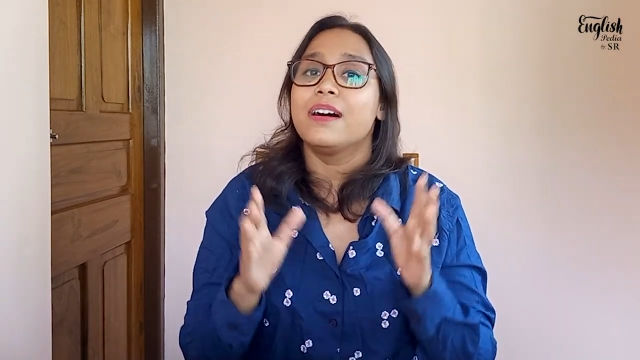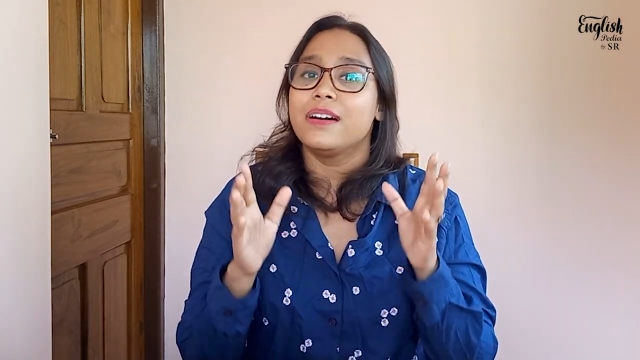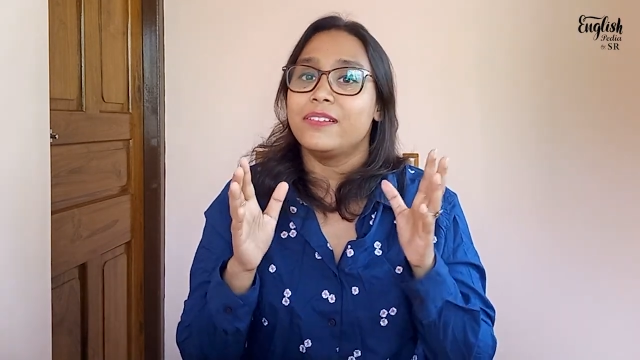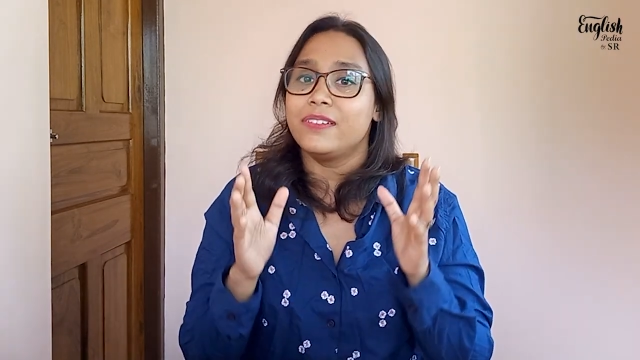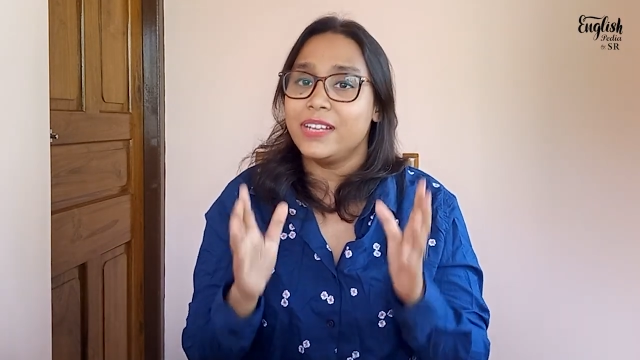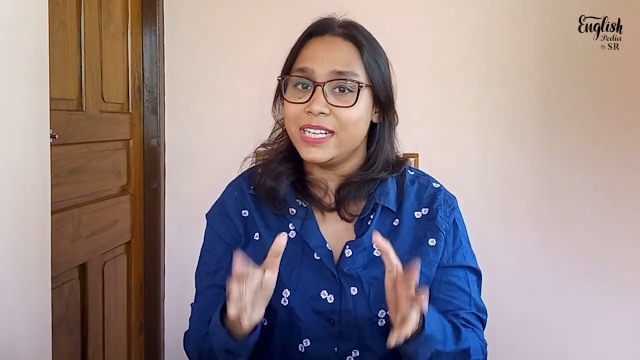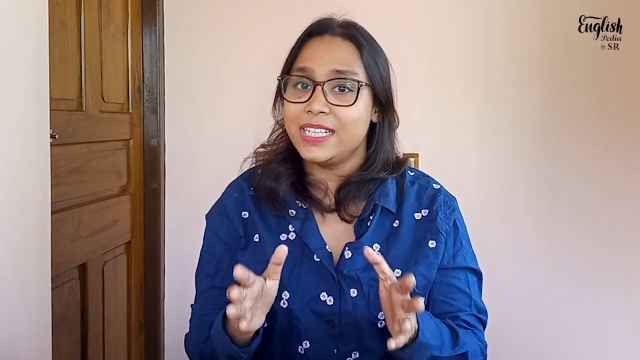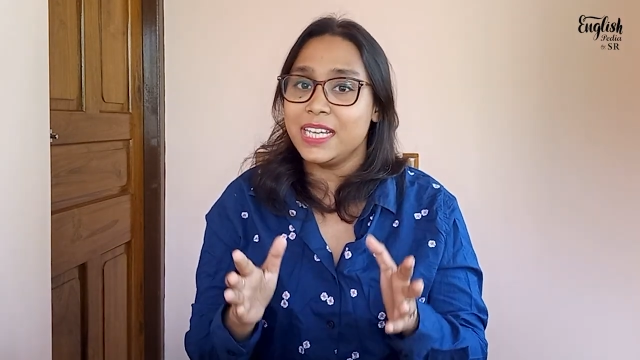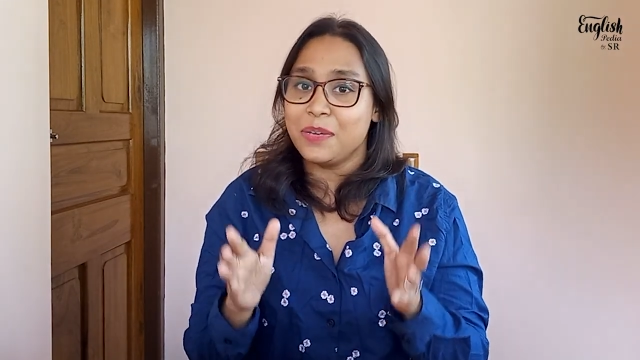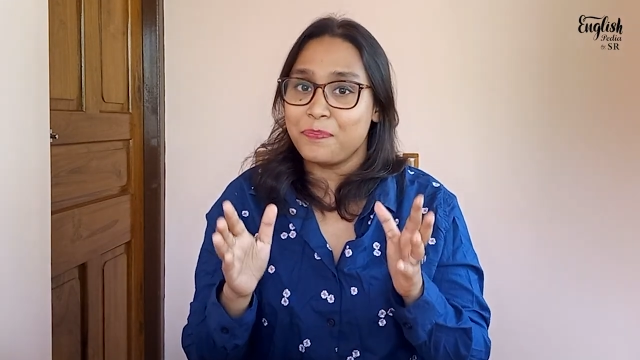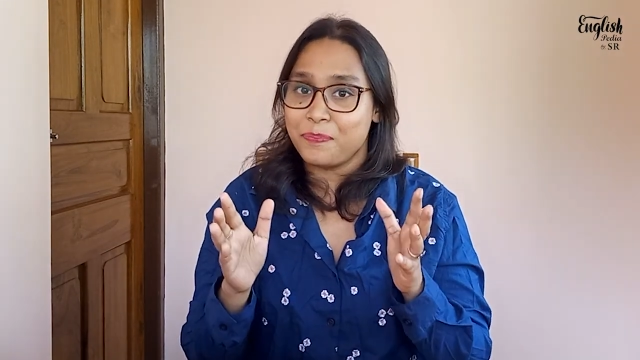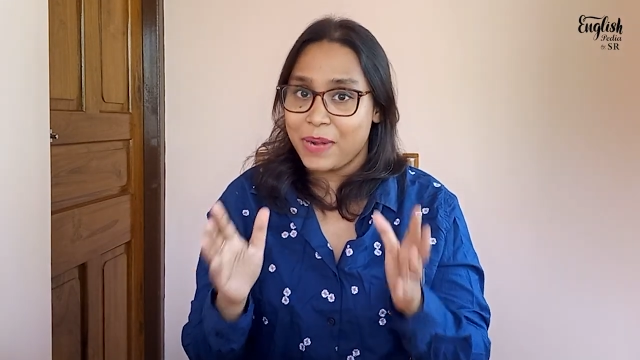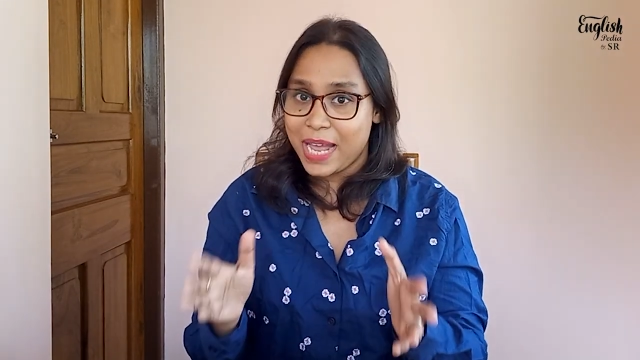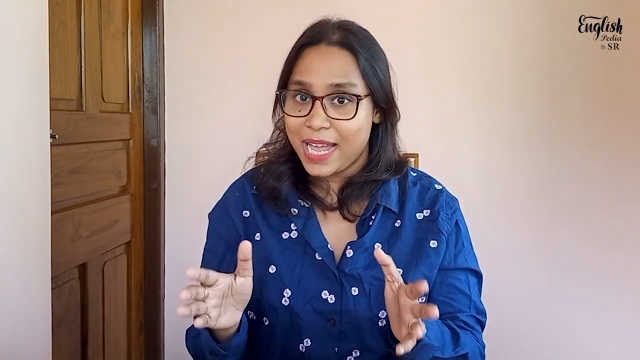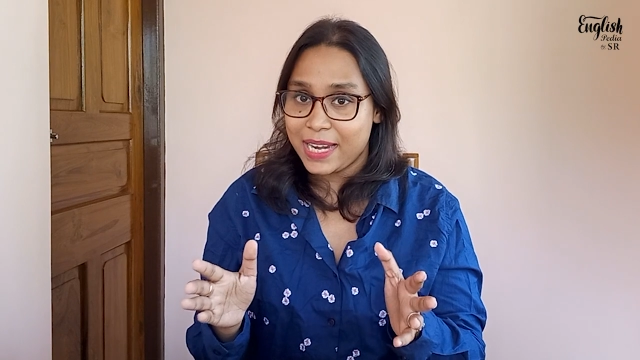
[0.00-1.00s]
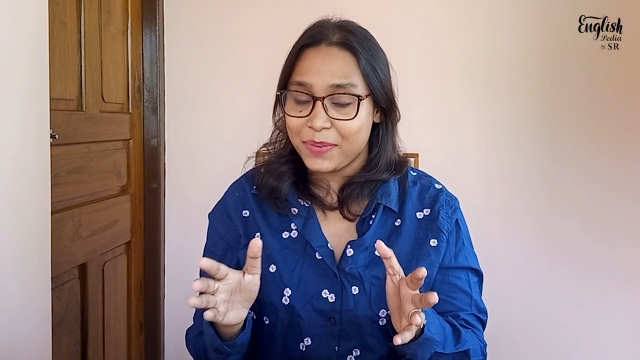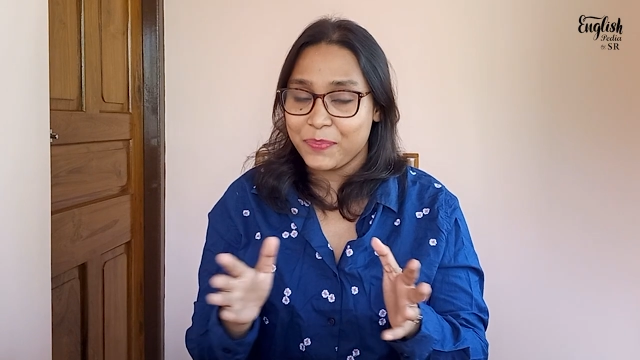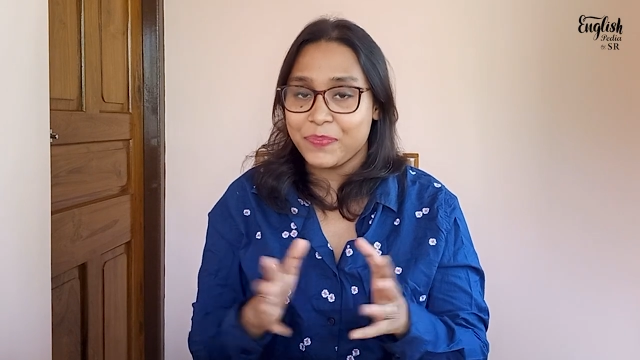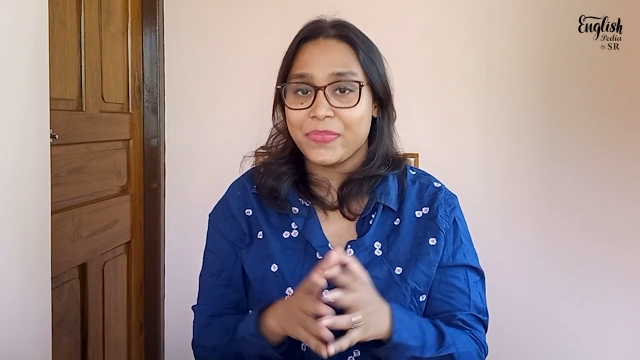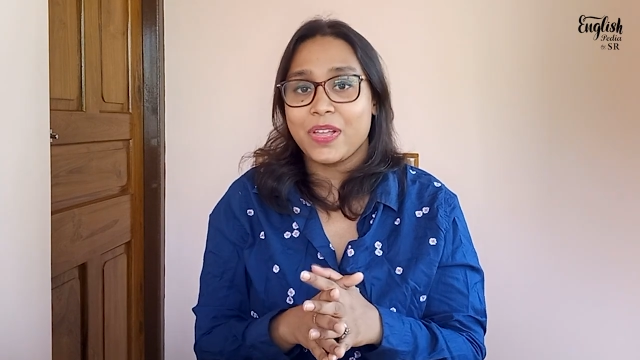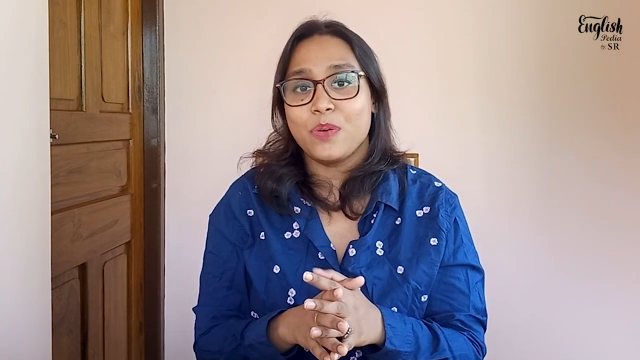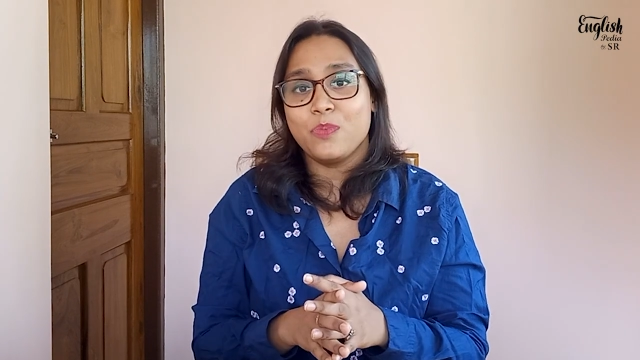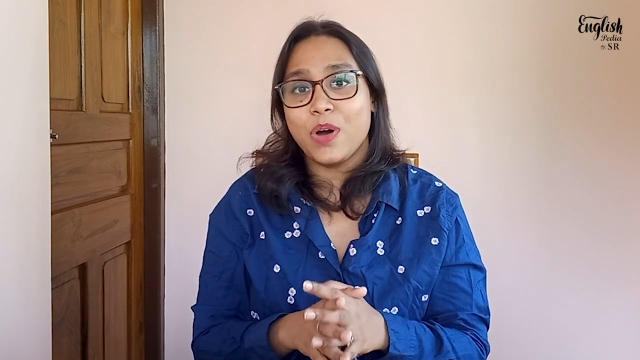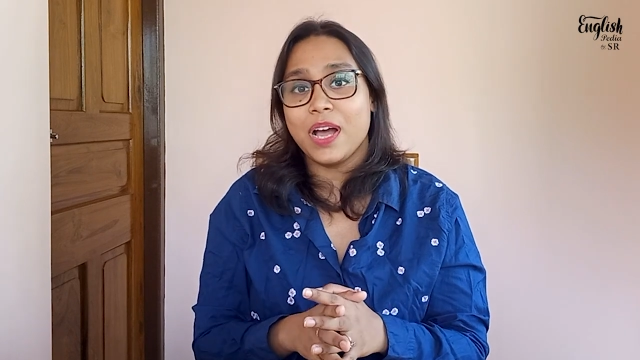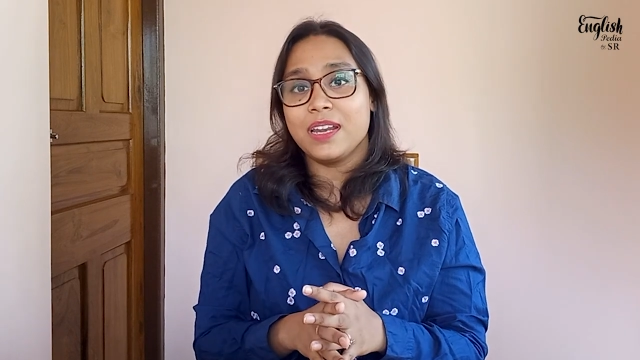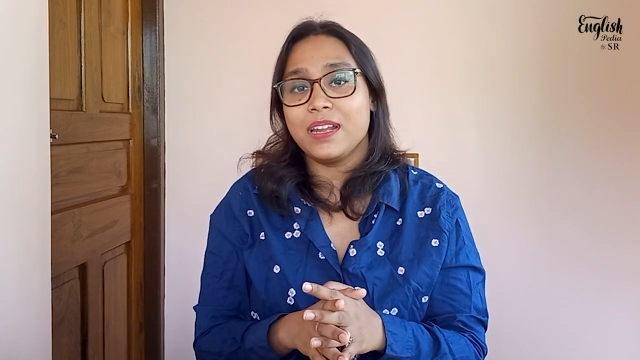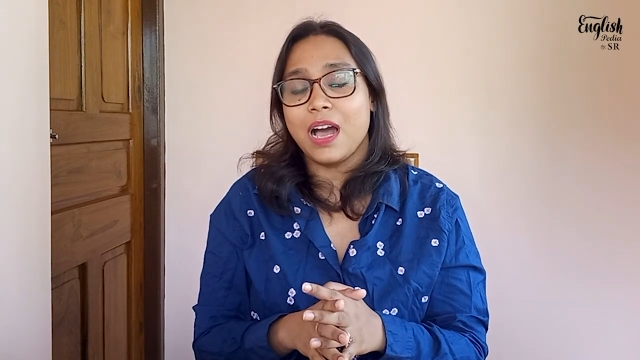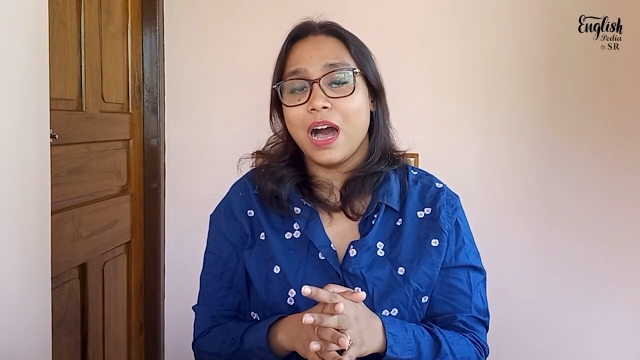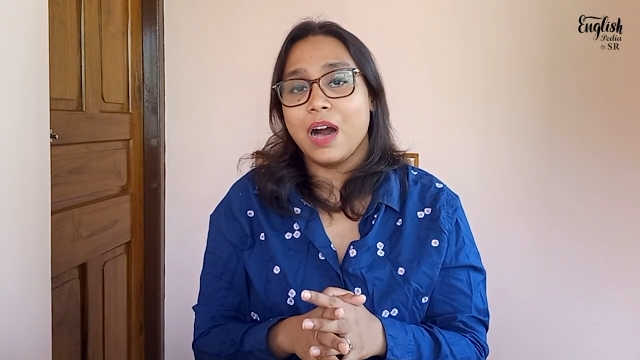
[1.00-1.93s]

reading plan, 1